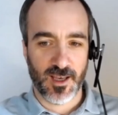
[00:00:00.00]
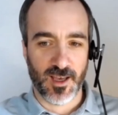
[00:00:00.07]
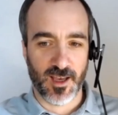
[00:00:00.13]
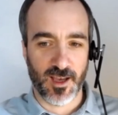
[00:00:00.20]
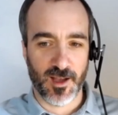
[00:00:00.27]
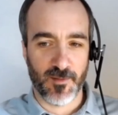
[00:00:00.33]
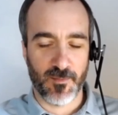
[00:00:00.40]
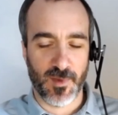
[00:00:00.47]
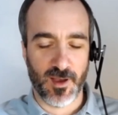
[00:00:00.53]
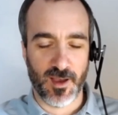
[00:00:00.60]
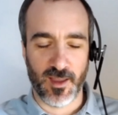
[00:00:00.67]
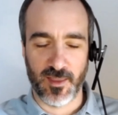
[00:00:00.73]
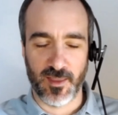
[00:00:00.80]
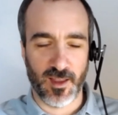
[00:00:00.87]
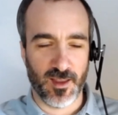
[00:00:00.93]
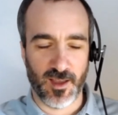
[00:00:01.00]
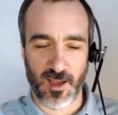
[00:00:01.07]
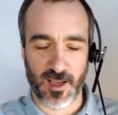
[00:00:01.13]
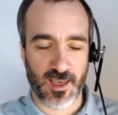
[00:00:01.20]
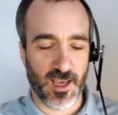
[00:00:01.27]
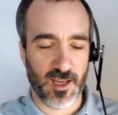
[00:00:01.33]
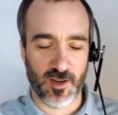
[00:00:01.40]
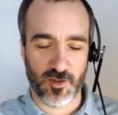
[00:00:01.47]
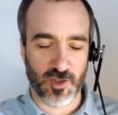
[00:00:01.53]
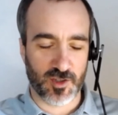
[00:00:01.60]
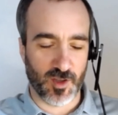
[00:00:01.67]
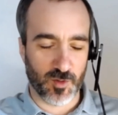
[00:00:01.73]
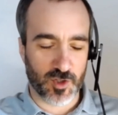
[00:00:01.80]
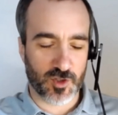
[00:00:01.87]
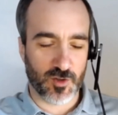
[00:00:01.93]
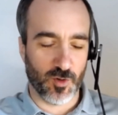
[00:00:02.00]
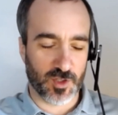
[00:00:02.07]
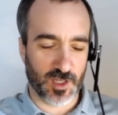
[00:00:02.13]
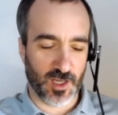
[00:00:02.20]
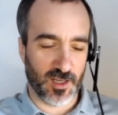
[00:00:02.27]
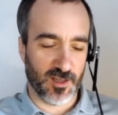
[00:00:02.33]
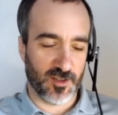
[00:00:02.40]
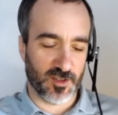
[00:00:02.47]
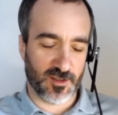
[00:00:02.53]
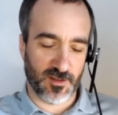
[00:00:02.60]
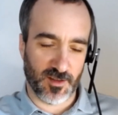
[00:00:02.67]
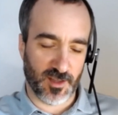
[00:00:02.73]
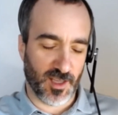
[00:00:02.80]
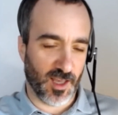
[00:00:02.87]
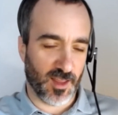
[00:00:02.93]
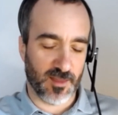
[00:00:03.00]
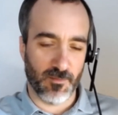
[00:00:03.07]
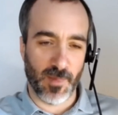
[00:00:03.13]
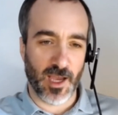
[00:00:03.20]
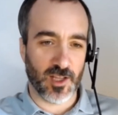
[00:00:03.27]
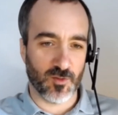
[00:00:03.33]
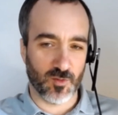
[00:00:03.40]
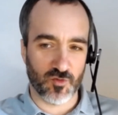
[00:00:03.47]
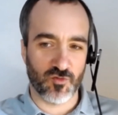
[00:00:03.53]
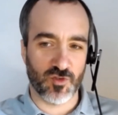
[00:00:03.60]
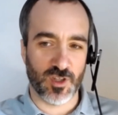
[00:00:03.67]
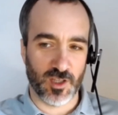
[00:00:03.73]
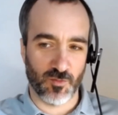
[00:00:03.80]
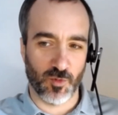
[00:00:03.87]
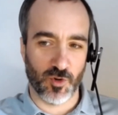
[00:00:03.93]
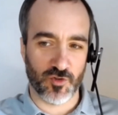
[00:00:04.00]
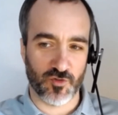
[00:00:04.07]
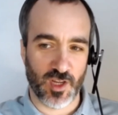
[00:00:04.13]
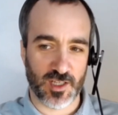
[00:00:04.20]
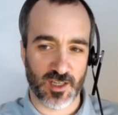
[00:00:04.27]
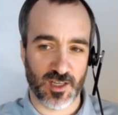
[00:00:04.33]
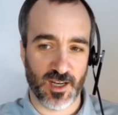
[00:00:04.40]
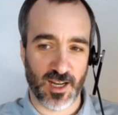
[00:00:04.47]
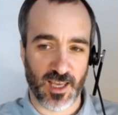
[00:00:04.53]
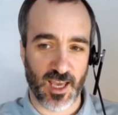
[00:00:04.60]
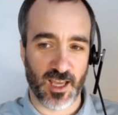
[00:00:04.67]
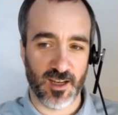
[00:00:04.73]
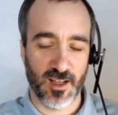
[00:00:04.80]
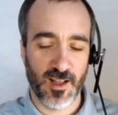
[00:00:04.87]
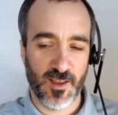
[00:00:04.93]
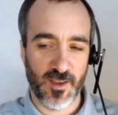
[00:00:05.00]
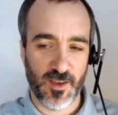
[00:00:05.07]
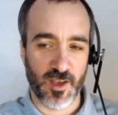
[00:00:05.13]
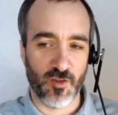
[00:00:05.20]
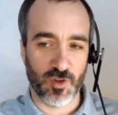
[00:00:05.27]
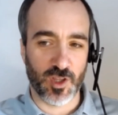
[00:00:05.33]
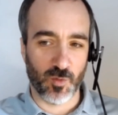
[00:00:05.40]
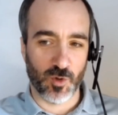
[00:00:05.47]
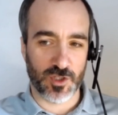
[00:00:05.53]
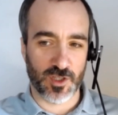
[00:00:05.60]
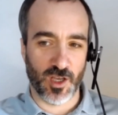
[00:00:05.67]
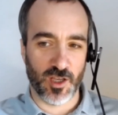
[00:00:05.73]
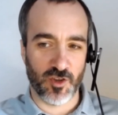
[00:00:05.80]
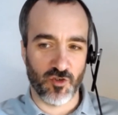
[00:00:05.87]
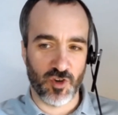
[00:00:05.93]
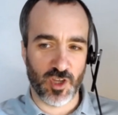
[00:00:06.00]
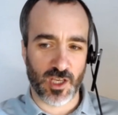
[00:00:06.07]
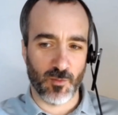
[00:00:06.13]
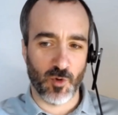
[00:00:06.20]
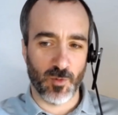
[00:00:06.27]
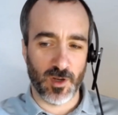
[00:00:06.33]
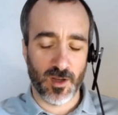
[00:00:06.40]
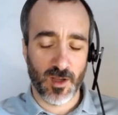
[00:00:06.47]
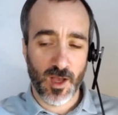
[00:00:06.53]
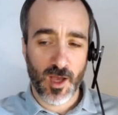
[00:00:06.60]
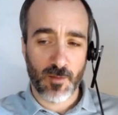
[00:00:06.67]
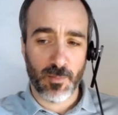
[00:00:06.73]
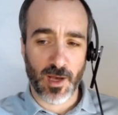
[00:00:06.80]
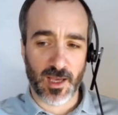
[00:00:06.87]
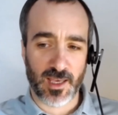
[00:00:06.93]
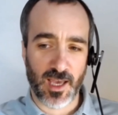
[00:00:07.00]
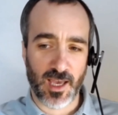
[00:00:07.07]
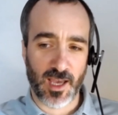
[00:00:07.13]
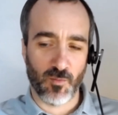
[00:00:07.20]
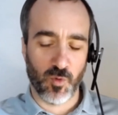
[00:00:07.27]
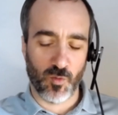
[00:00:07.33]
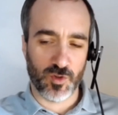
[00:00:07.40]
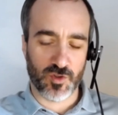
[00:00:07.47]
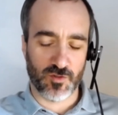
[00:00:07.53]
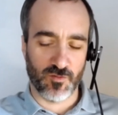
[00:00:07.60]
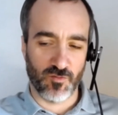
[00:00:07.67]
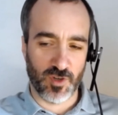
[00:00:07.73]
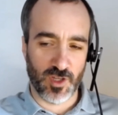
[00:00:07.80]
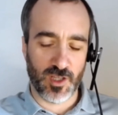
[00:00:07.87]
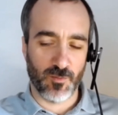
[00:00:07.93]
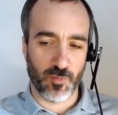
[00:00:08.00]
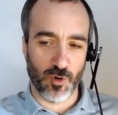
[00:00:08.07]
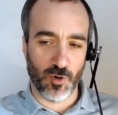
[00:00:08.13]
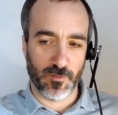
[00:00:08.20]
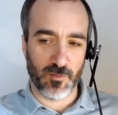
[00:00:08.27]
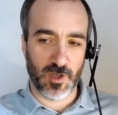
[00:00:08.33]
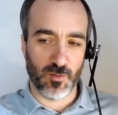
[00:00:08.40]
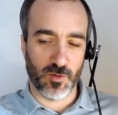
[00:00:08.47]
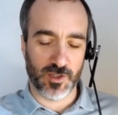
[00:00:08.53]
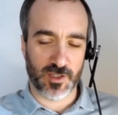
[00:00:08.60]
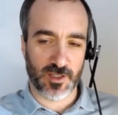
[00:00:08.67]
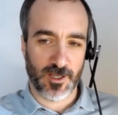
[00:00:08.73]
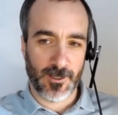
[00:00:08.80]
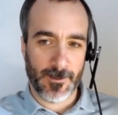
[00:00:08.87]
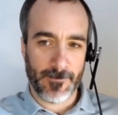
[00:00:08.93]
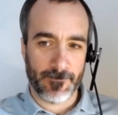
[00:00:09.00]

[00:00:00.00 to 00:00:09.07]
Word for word: And again, it was so exciting. Mind was racing, and again, it really was that eureka moment. But again, what was really important for me was